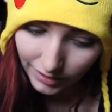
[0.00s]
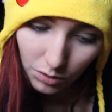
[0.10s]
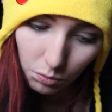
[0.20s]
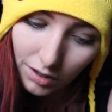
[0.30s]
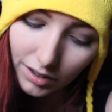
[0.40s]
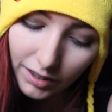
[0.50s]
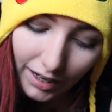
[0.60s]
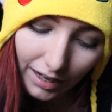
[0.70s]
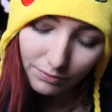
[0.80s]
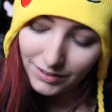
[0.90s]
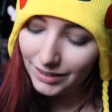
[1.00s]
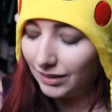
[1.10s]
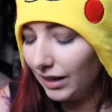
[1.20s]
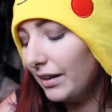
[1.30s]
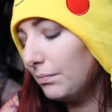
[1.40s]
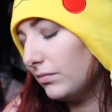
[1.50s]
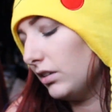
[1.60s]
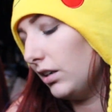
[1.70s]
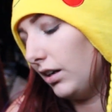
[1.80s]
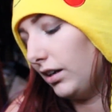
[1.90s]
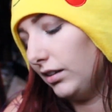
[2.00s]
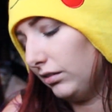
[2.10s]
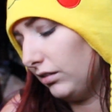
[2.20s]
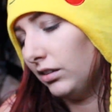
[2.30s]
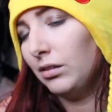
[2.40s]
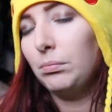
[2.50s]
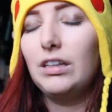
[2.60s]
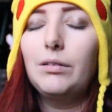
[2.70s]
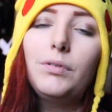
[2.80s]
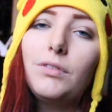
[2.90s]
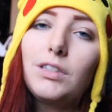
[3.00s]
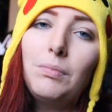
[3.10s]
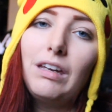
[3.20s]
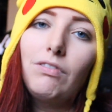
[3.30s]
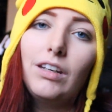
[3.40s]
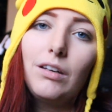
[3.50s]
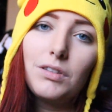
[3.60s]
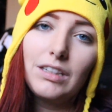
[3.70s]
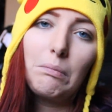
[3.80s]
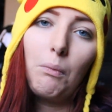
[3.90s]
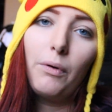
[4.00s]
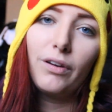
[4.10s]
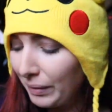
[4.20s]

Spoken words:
into Warcraft, and I'm not gonna be able to make videos anymore.